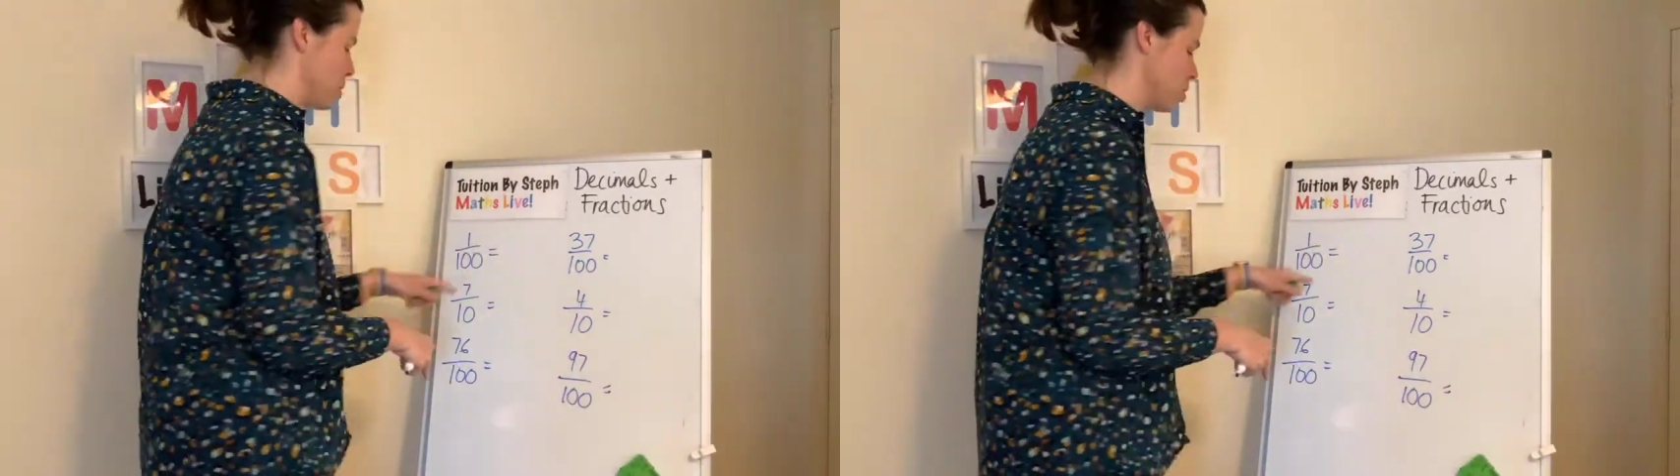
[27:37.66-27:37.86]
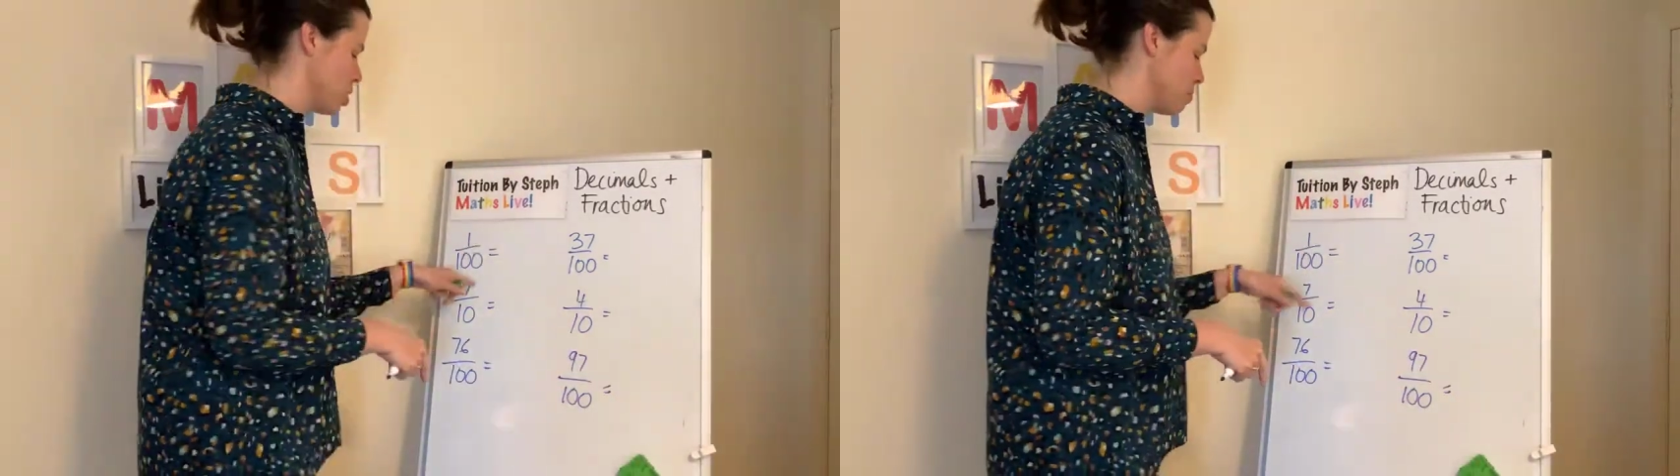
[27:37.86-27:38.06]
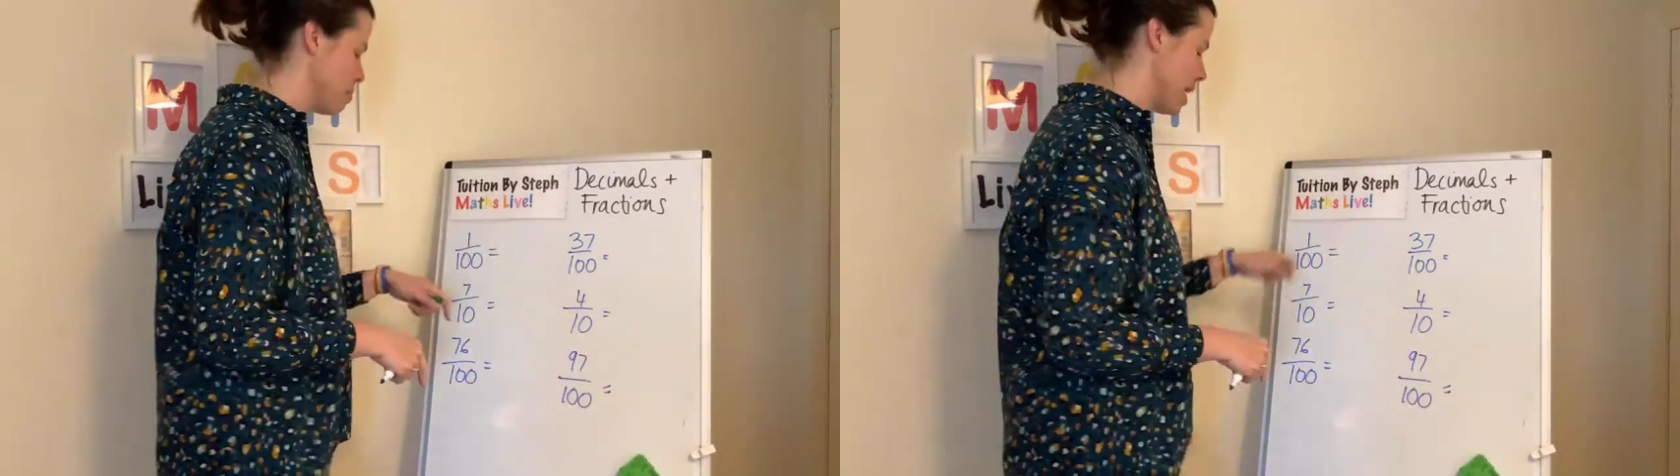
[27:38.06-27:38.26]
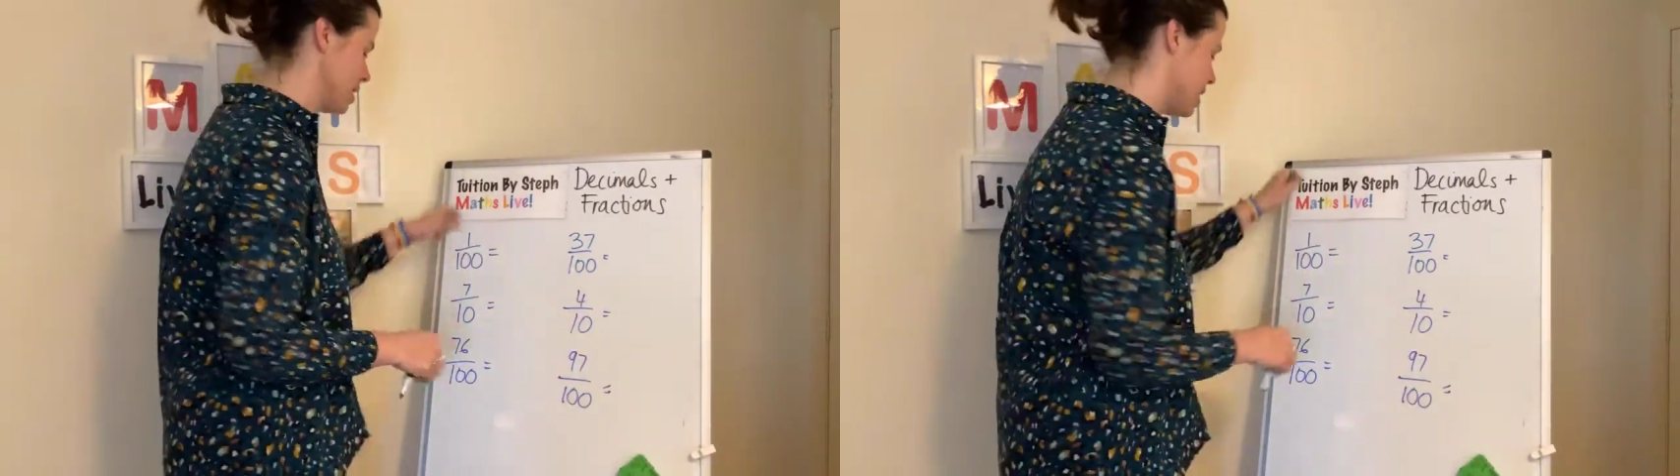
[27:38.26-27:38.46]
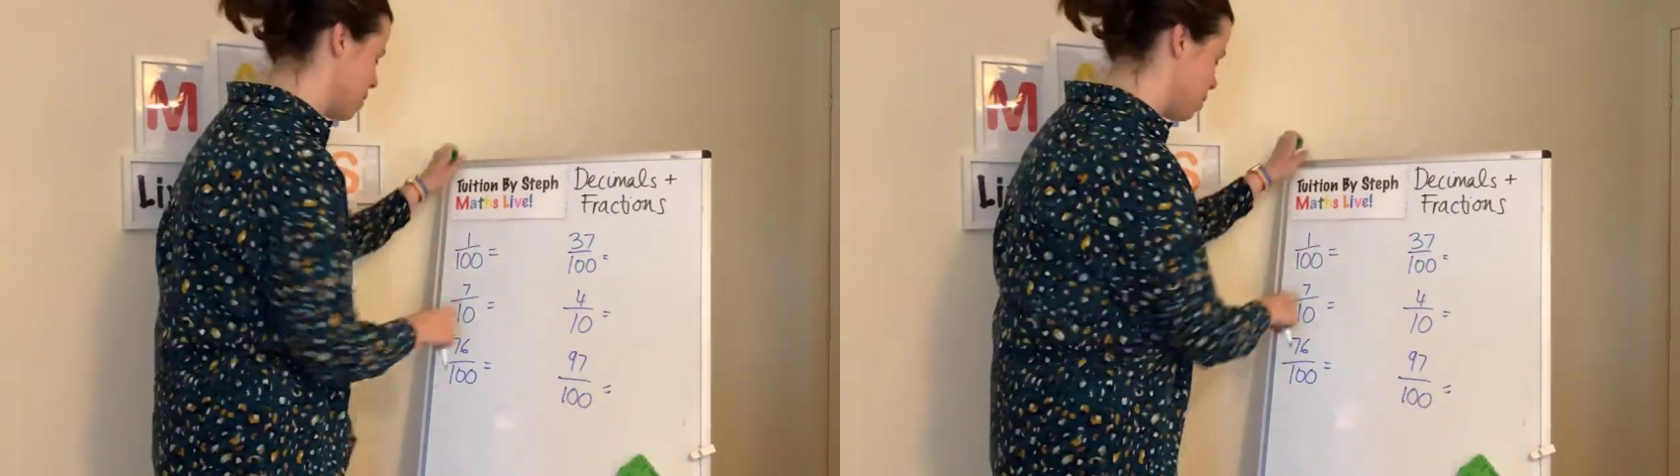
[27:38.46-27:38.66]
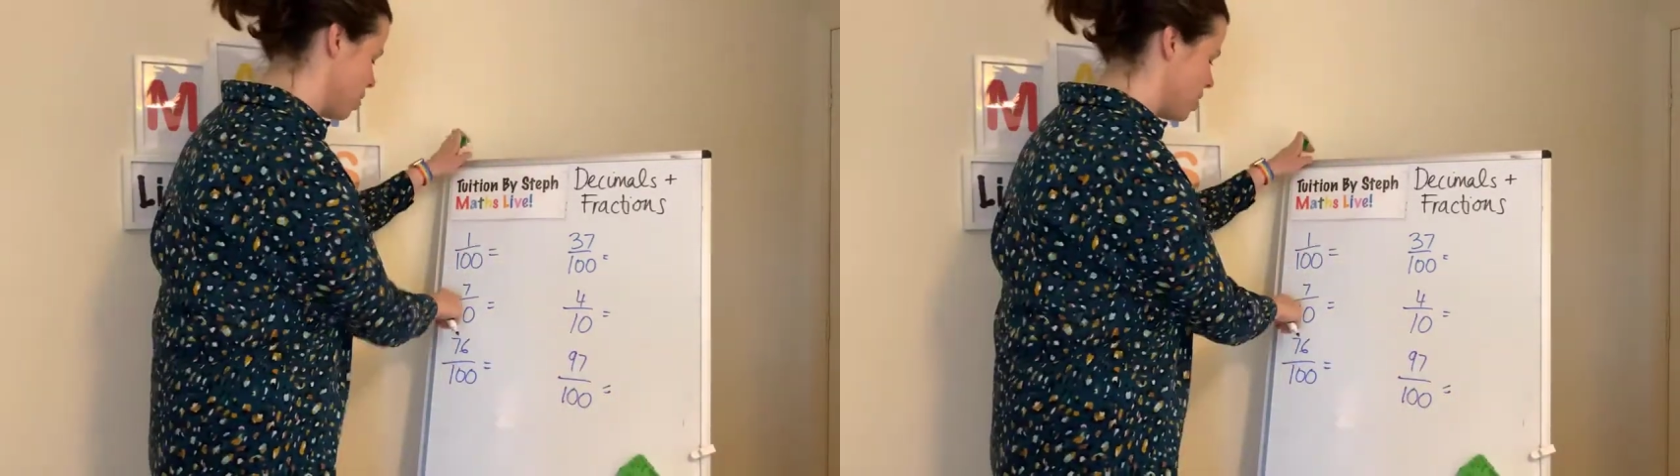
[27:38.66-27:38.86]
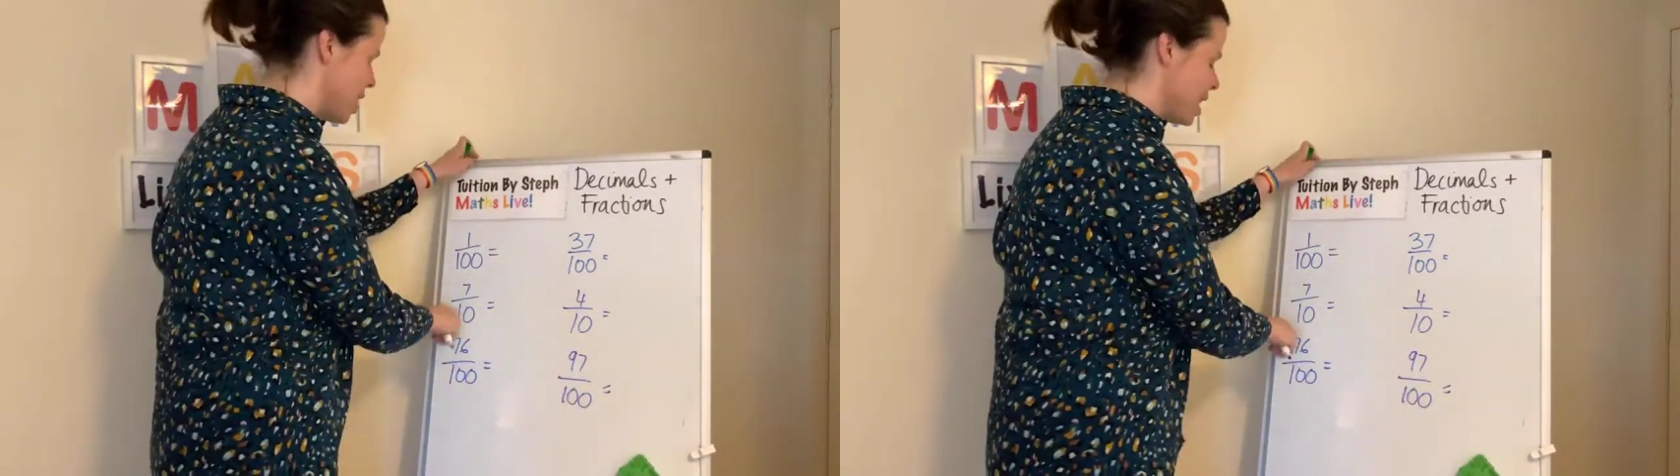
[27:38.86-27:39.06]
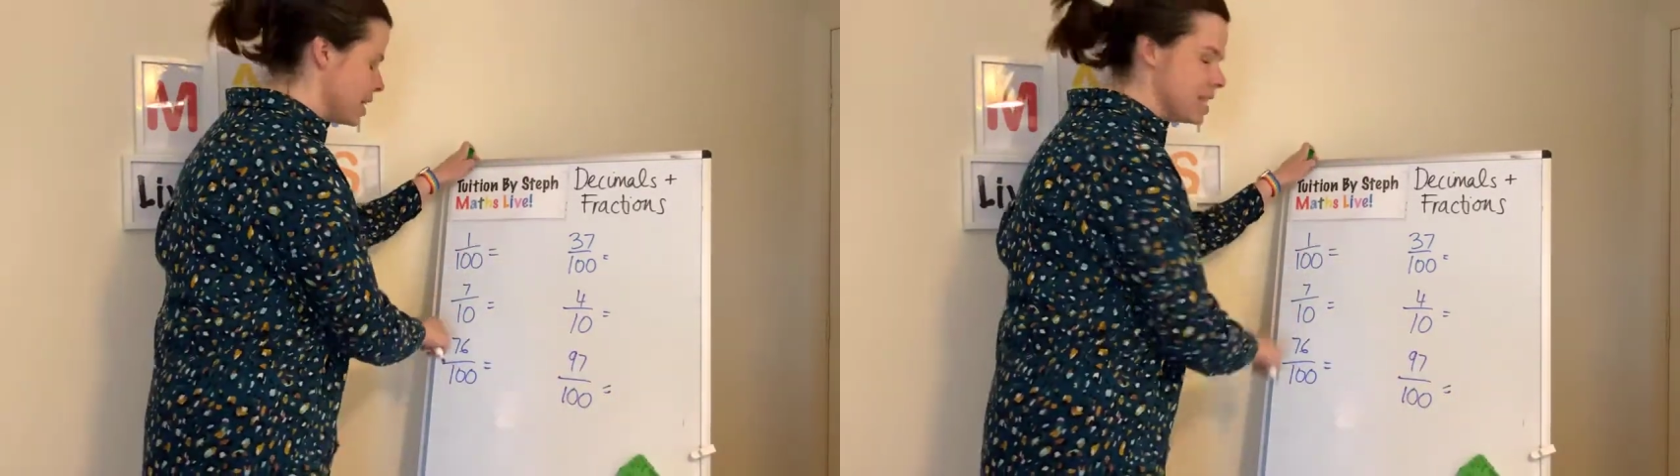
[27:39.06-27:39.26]
to come back to that one.
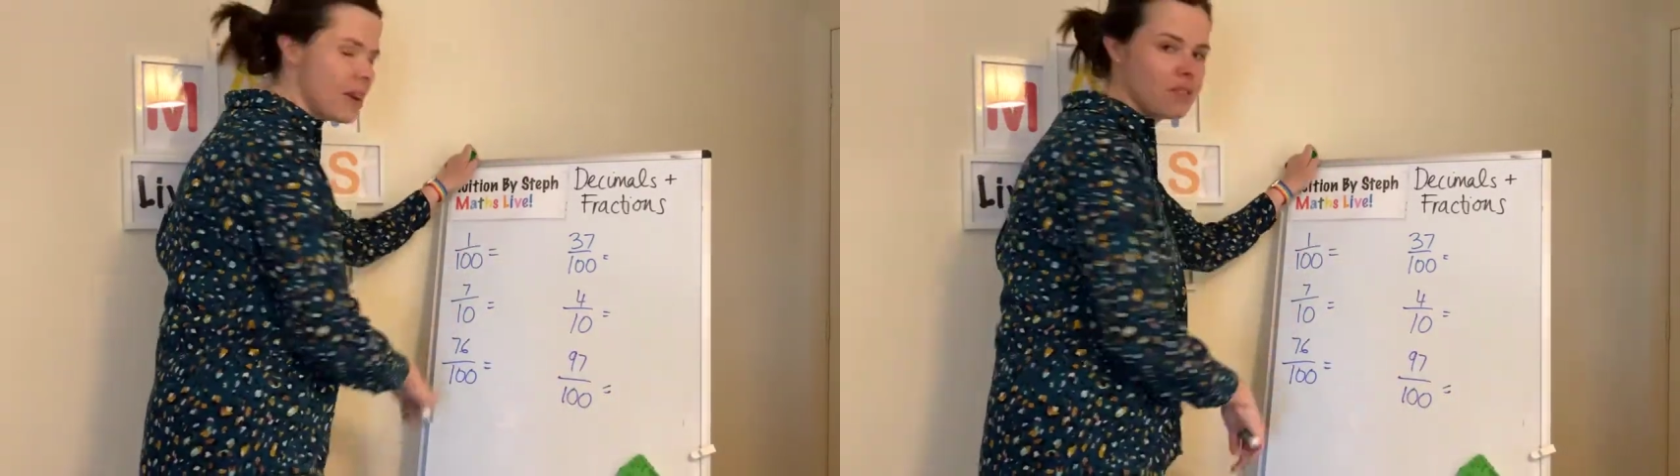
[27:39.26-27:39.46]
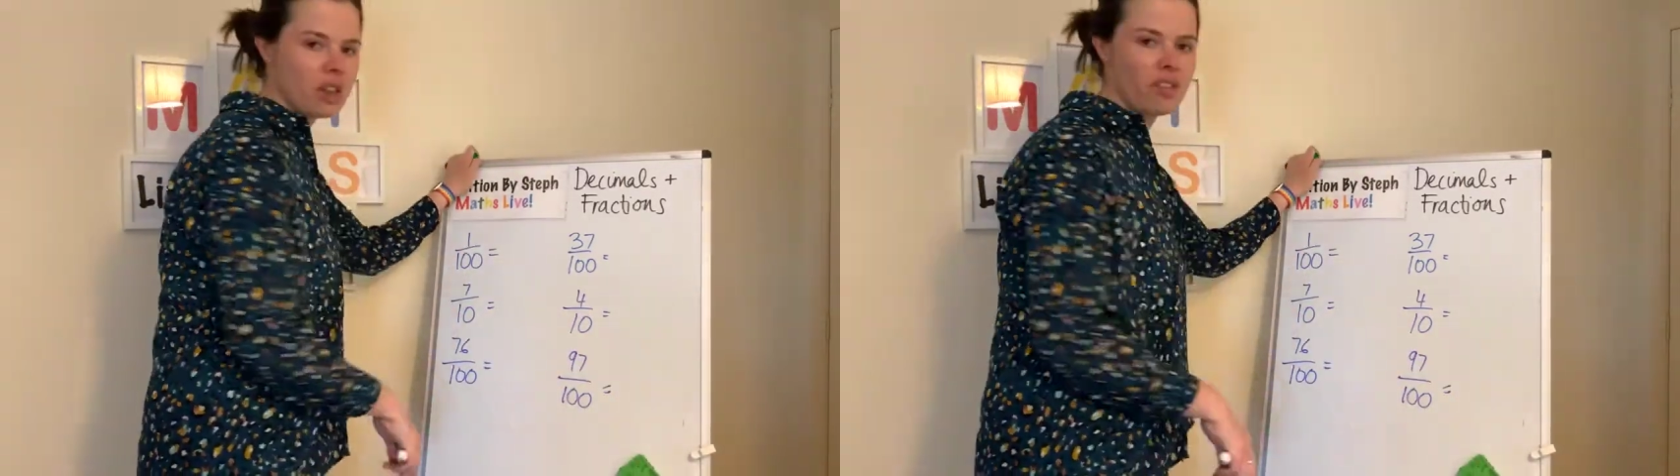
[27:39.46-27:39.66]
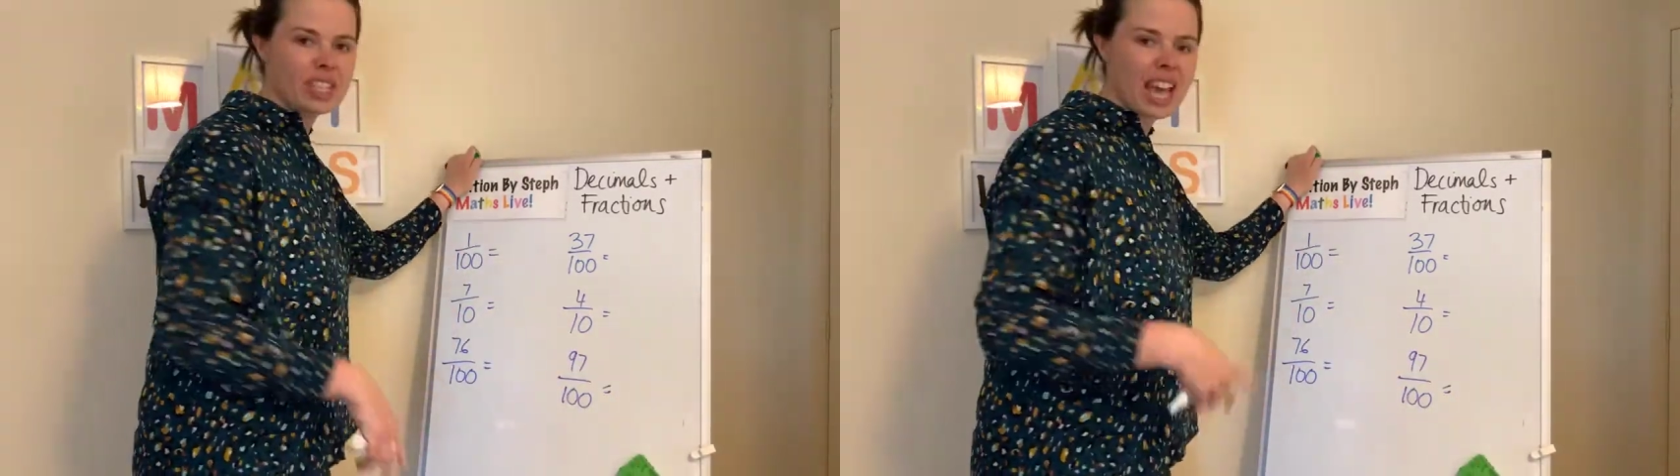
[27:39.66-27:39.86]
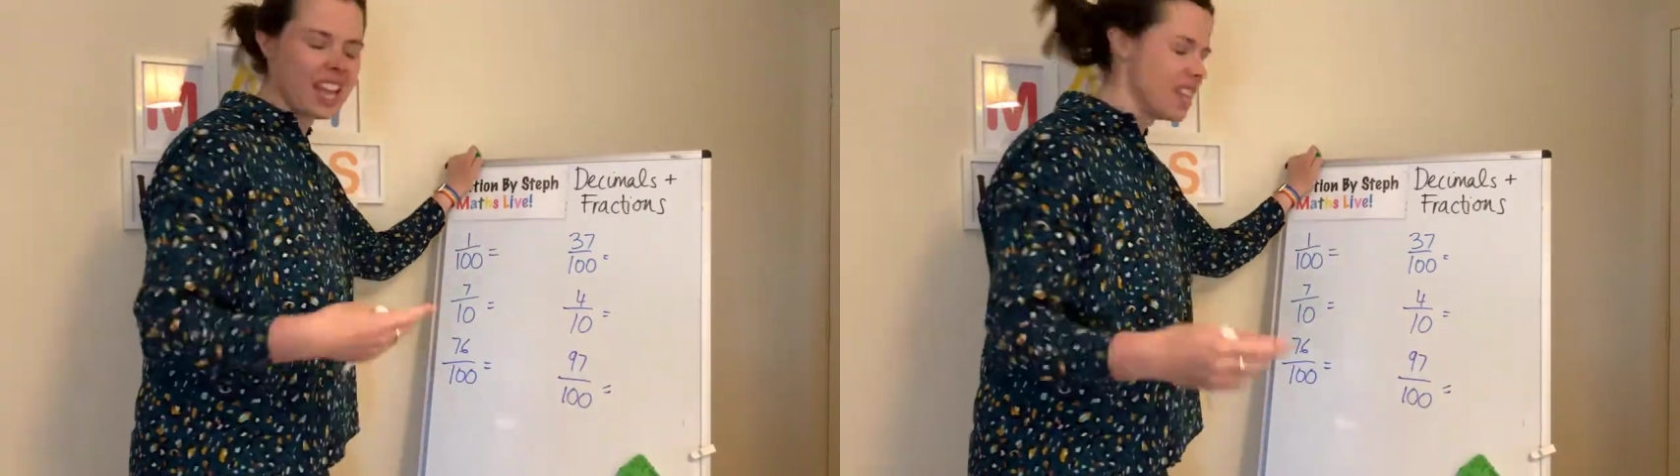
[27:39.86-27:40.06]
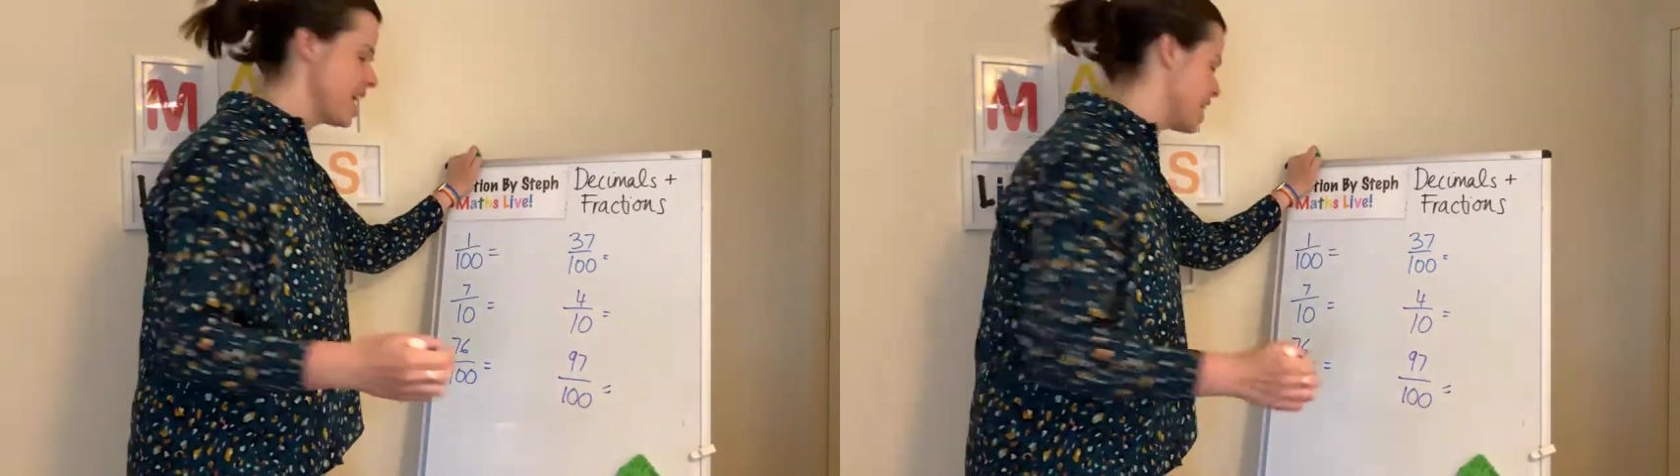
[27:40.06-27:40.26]
7 over 10,